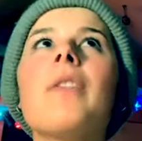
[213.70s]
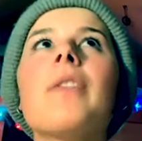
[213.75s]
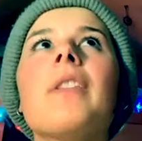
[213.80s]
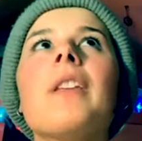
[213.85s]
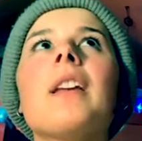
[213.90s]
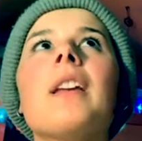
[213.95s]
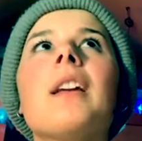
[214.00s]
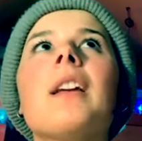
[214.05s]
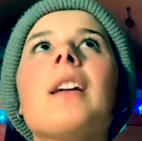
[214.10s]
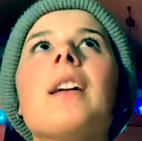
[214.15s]

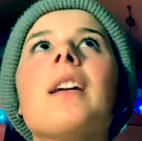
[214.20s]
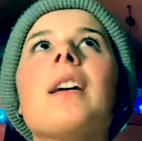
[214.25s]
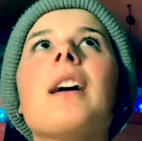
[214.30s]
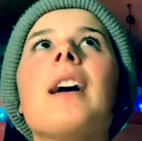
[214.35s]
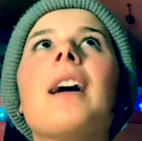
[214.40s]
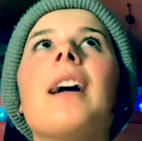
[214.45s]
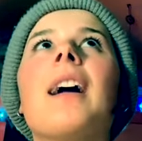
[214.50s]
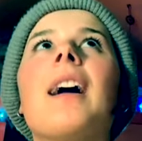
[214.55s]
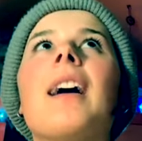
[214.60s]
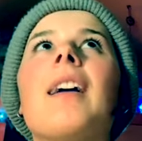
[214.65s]
thing
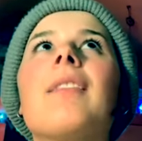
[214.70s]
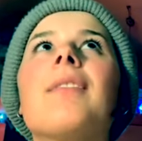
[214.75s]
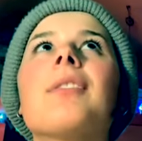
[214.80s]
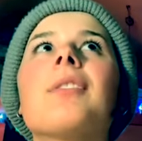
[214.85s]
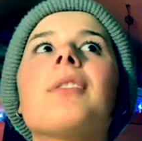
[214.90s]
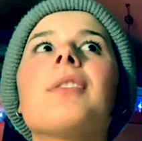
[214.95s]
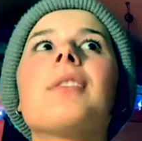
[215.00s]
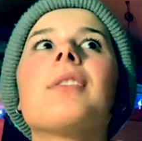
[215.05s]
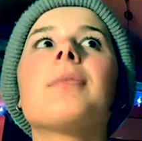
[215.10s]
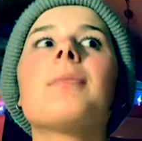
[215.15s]
I have
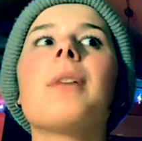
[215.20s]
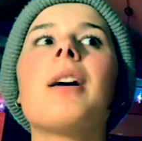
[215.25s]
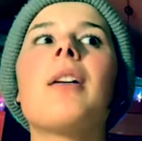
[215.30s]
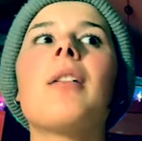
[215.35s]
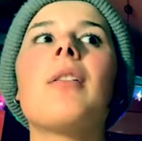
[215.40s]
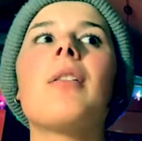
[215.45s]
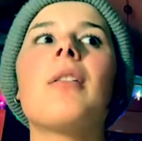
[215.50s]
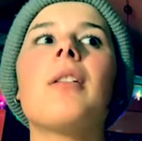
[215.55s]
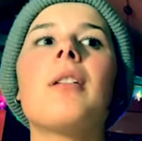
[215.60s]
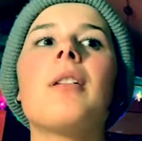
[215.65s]
learned
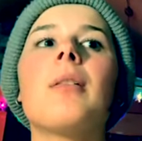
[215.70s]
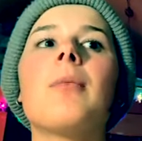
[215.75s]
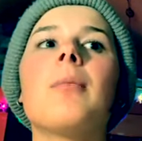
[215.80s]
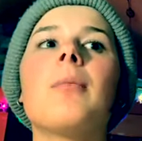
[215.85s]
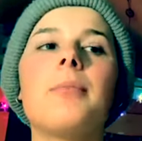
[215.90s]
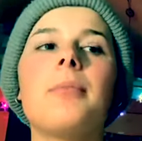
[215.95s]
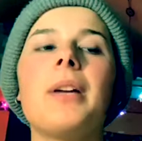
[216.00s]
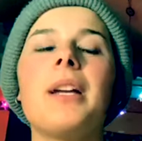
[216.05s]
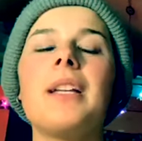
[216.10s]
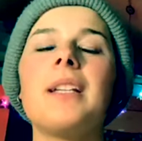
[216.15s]
about
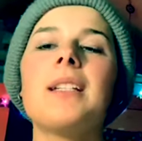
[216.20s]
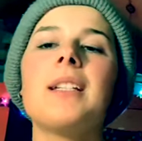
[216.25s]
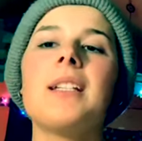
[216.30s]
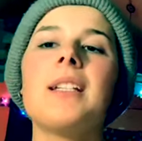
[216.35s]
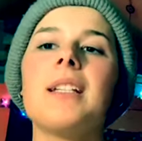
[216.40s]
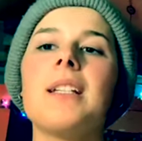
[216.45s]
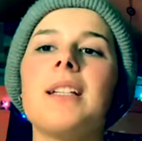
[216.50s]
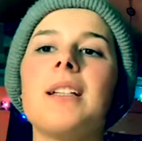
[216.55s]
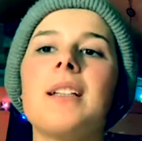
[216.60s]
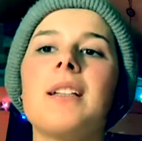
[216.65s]

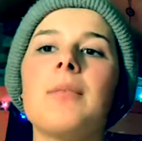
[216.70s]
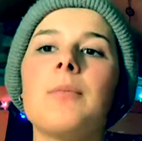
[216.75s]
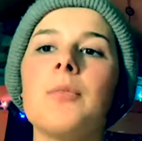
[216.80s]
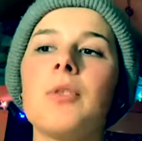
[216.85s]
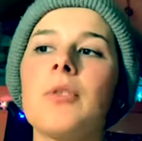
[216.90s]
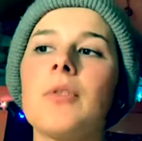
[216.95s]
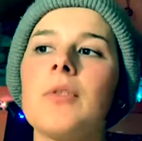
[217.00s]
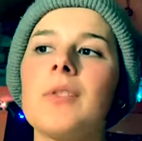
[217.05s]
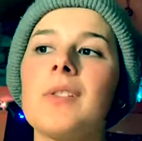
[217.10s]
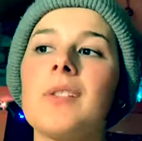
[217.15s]
painting
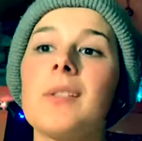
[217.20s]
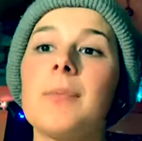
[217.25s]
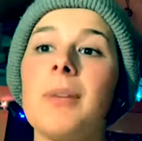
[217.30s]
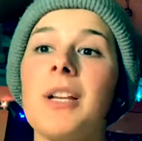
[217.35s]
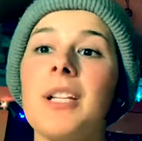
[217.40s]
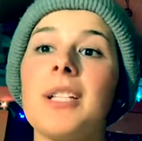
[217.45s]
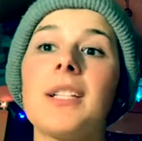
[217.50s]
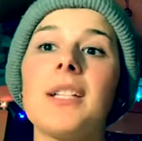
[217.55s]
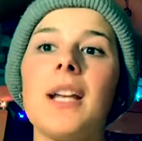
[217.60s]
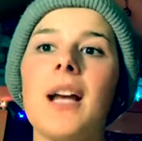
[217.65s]
murals,
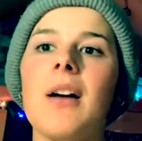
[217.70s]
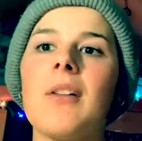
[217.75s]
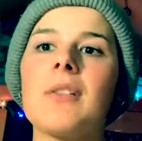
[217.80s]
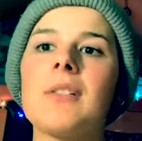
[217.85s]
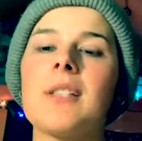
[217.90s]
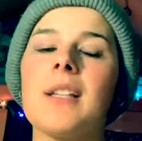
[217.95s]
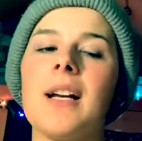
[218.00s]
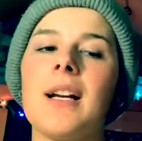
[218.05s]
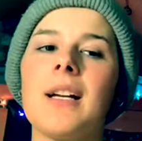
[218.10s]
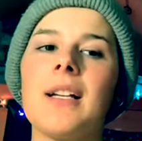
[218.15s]
especially
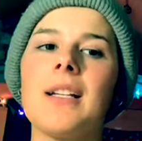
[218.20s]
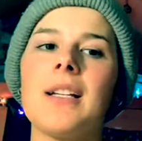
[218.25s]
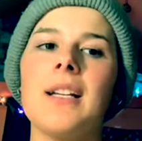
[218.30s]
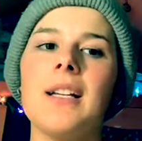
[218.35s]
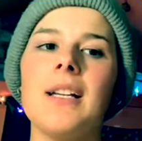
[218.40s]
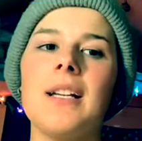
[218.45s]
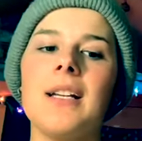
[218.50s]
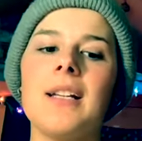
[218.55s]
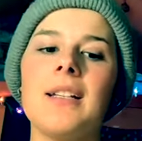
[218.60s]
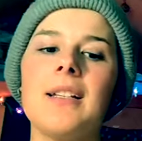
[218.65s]
outside,
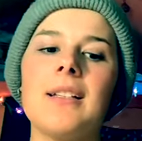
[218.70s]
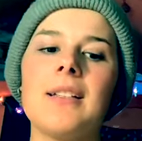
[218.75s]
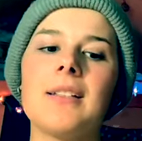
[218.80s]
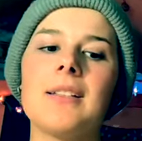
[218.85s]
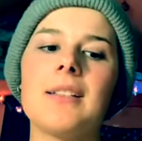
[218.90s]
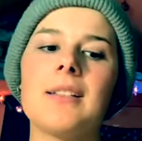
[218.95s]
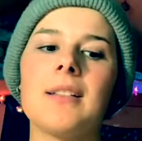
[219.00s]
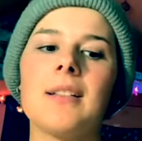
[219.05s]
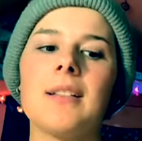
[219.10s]
is